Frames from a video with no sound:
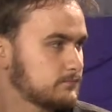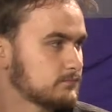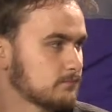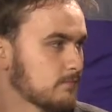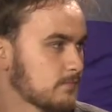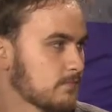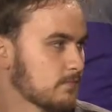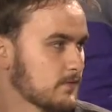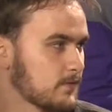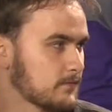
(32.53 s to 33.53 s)

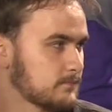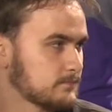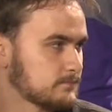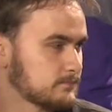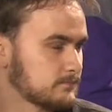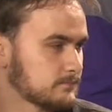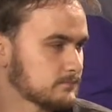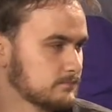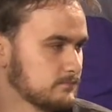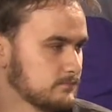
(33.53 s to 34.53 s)

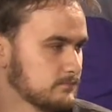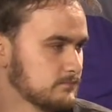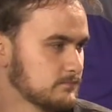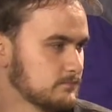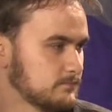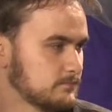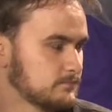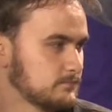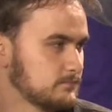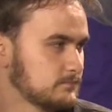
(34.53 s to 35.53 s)

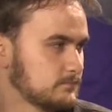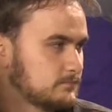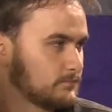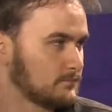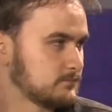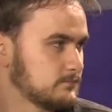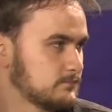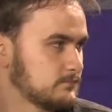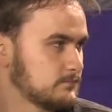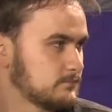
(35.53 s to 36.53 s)

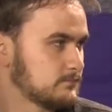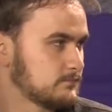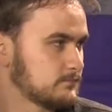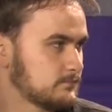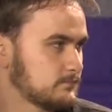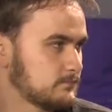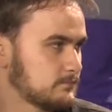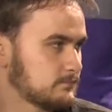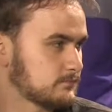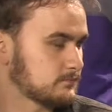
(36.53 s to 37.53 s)

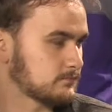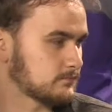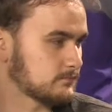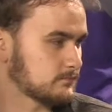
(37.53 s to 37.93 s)
The person shown says nothing.